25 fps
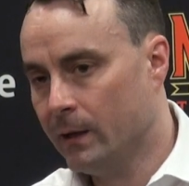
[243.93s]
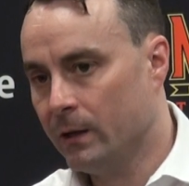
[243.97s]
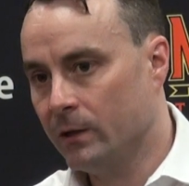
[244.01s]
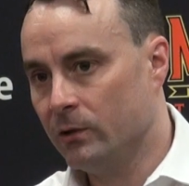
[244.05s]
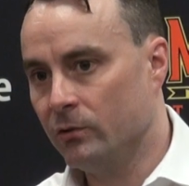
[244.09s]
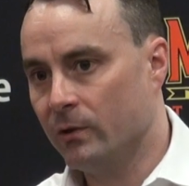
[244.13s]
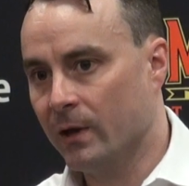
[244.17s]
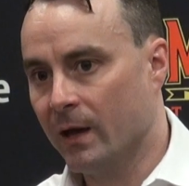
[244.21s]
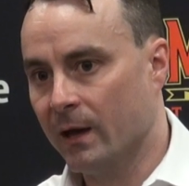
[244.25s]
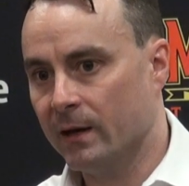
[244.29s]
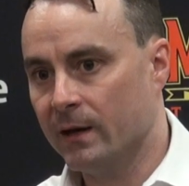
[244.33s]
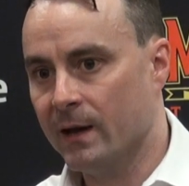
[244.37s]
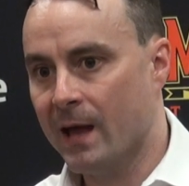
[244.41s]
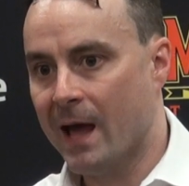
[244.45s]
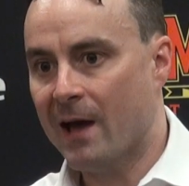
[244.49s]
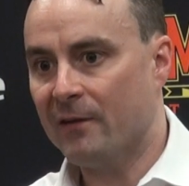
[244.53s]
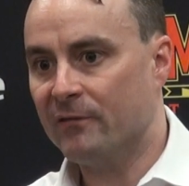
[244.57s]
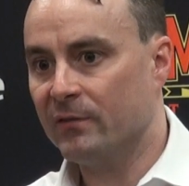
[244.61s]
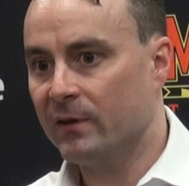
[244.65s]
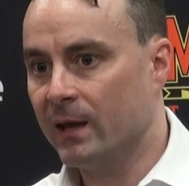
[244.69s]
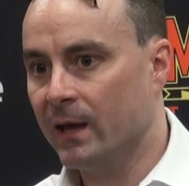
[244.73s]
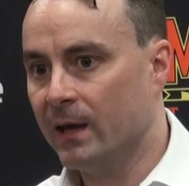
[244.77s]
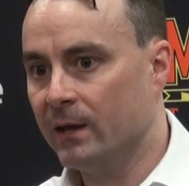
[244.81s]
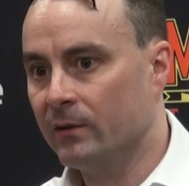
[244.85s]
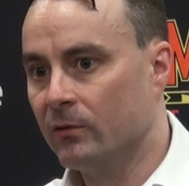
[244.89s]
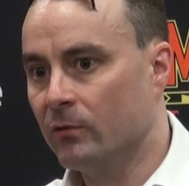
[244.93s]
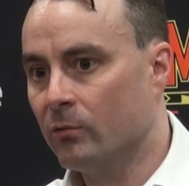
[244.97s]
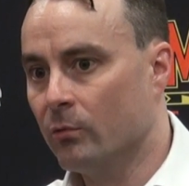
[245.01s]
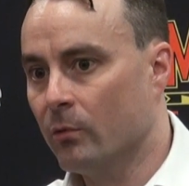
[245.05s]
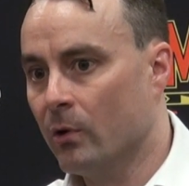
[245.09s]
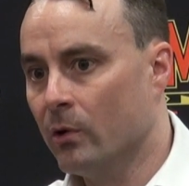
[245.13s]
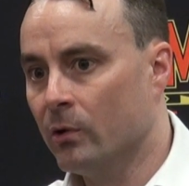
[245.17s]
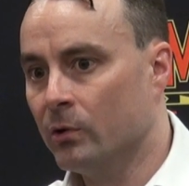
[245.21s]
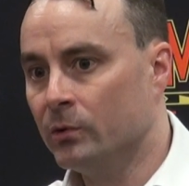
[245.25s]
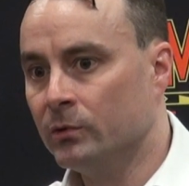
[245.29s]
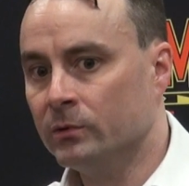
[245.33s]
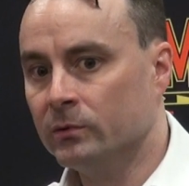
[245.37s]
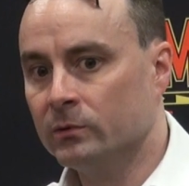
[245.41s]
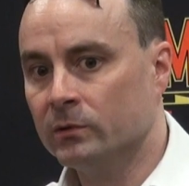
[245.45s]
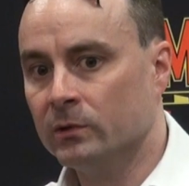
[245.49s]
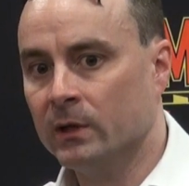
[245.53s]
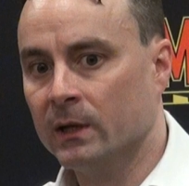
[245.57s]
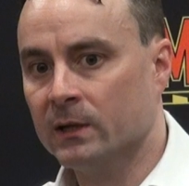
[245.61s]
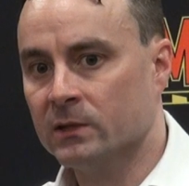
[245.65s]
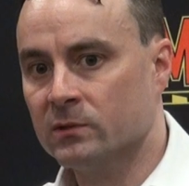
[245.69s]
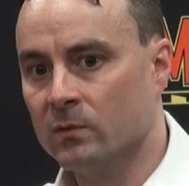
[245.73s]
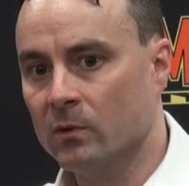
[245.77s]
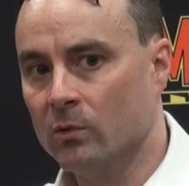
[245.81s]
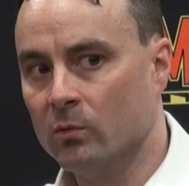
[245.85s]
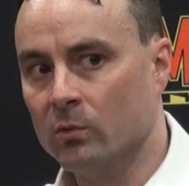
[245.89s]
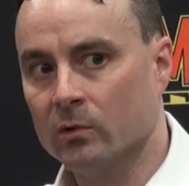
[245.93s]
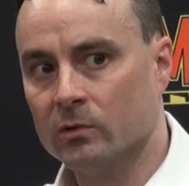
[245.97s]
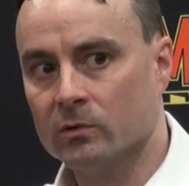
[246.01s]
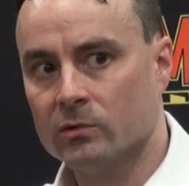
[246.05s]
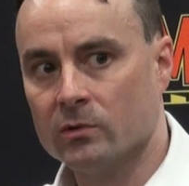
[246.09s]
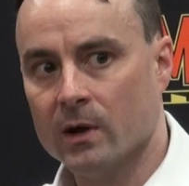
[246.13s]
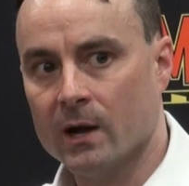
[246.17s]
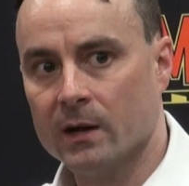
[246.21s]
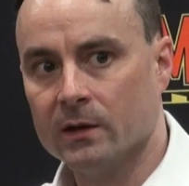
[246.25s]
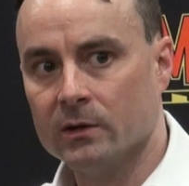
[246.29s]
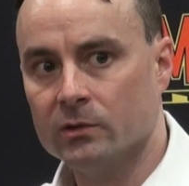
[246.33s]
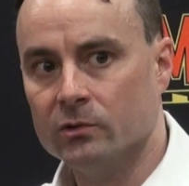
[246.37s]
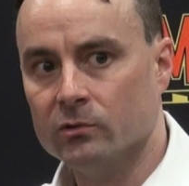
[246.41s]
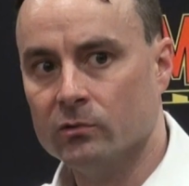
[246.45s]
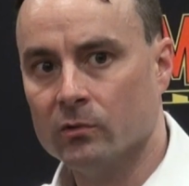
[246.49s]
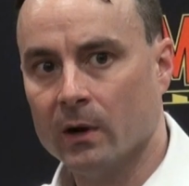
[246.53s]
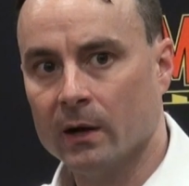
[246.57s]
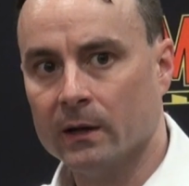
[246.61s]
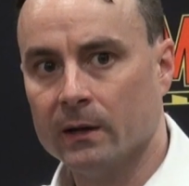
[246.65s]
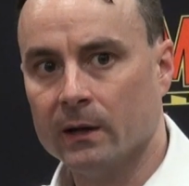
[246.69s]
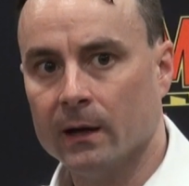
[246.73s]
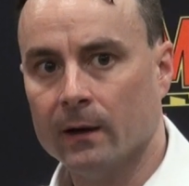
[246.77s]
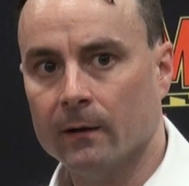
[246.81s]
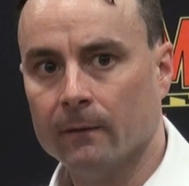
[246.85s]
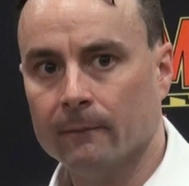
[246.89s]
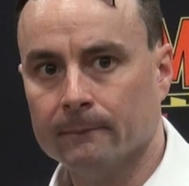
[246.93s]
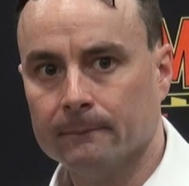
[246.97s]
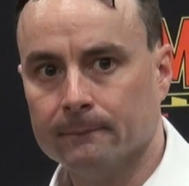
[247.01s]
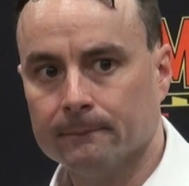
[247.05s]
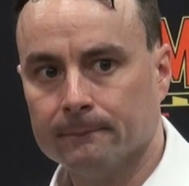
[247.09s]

You've got to navigate the road. And that's what we're trying to do right now.